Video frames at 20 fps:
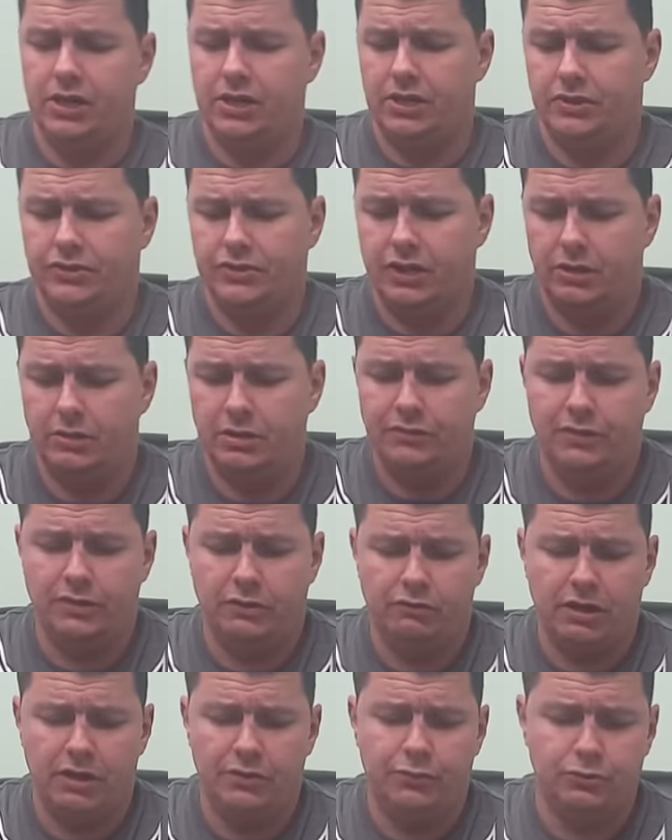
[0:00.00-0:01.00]
So if your
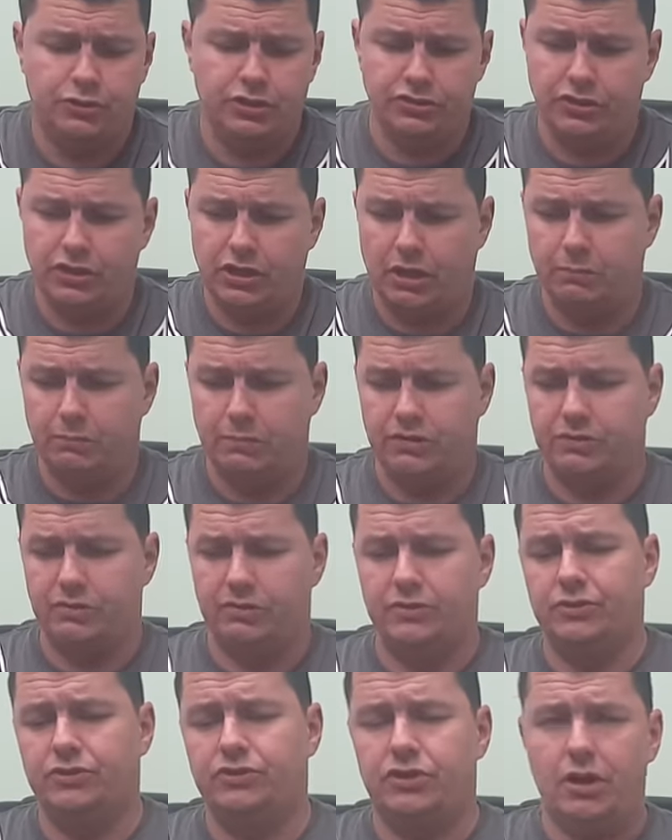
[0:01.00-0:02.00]
rifle doesn't come with
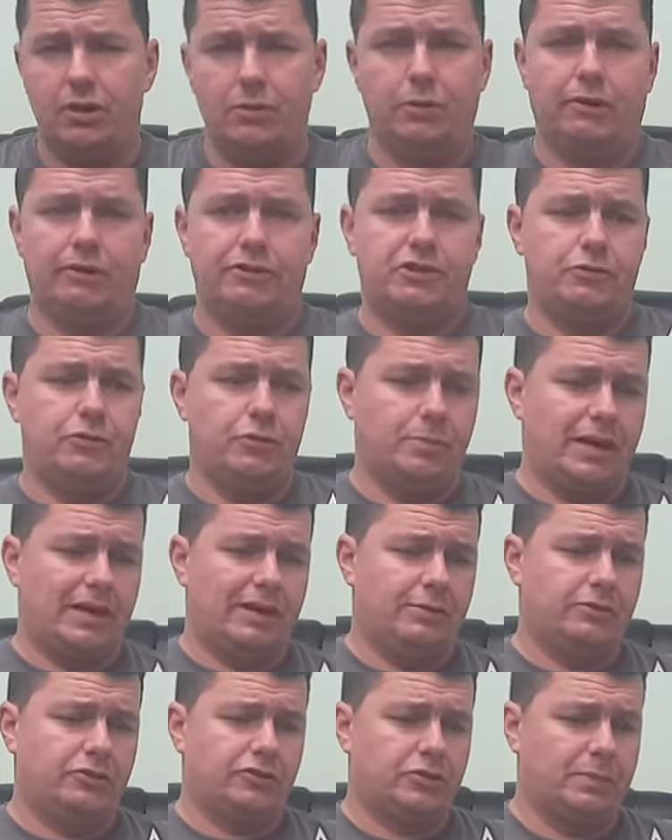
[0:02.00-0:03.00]
swivels, don't worry too
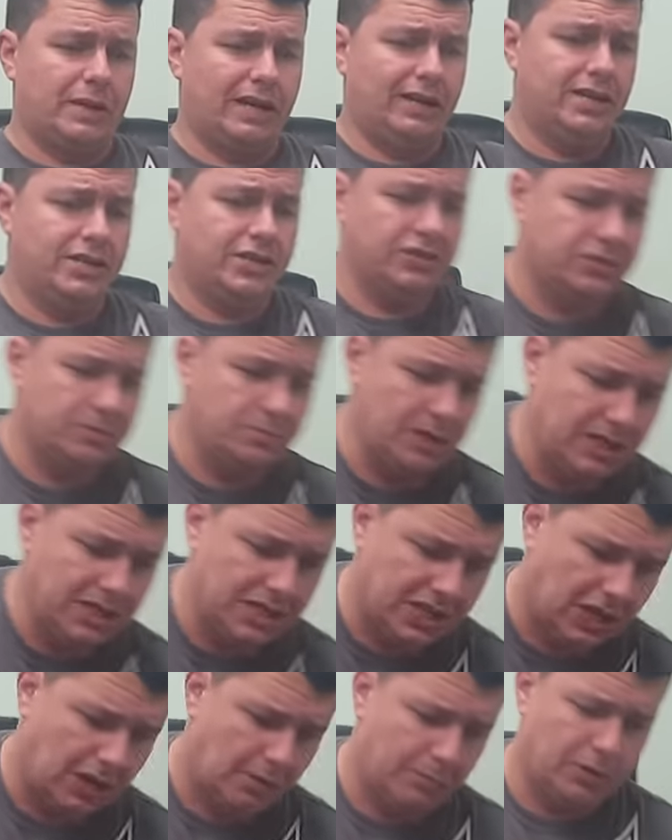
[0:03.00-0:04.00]
much about it. It doesn't mean you
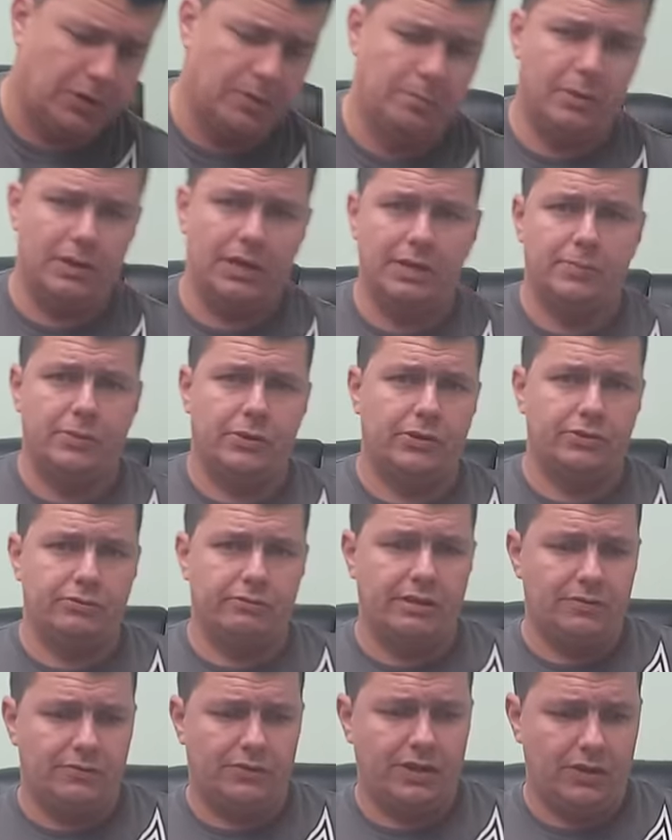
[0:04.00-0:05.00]
can't put a bipod or
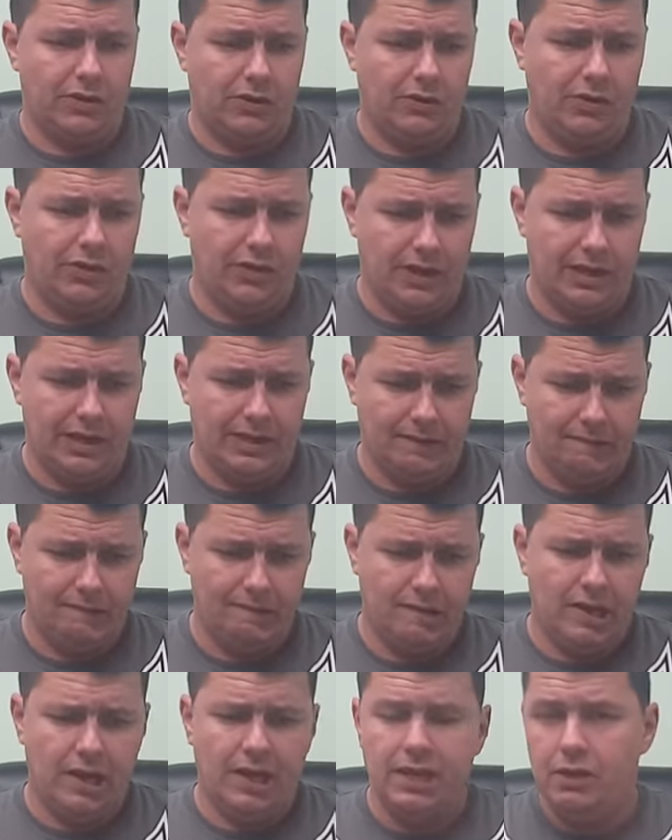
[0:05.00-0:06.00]
anything on there.
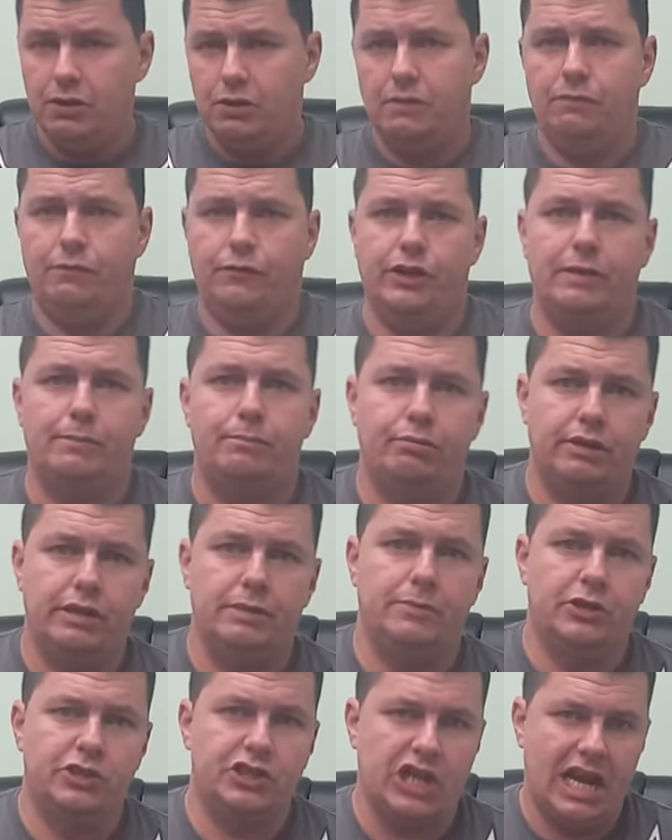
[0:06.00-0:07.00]
You can fit pretty
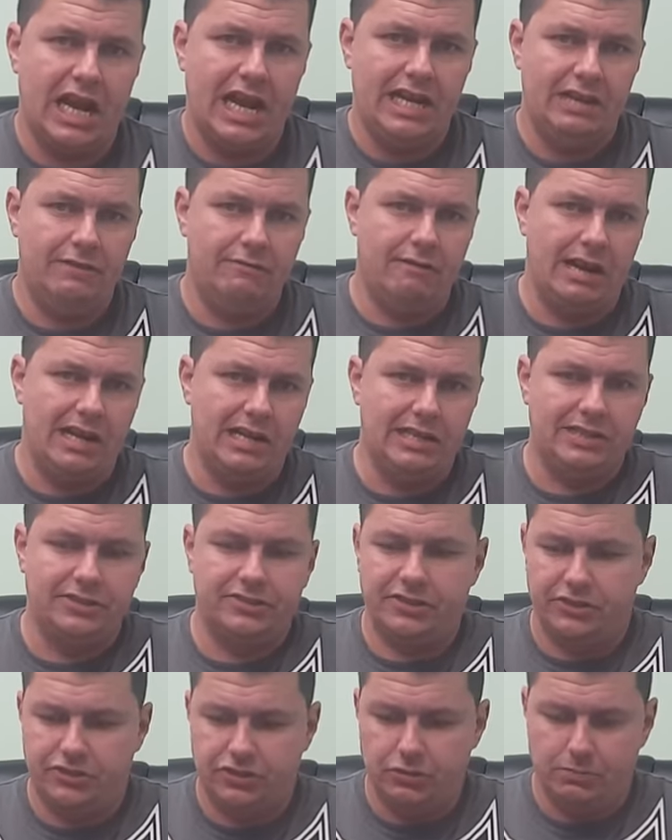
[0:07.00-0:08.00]
much any railing
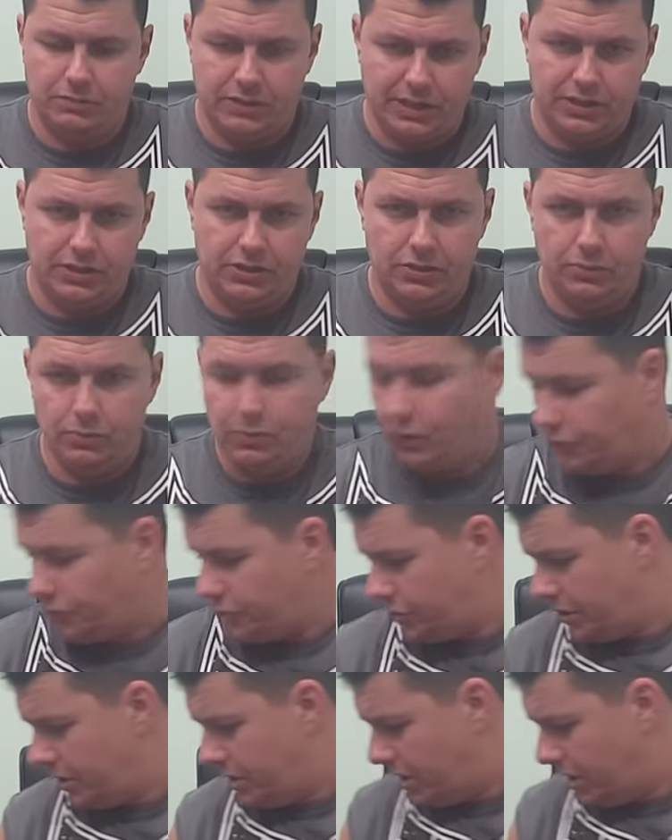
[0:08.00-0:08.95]
system that you want.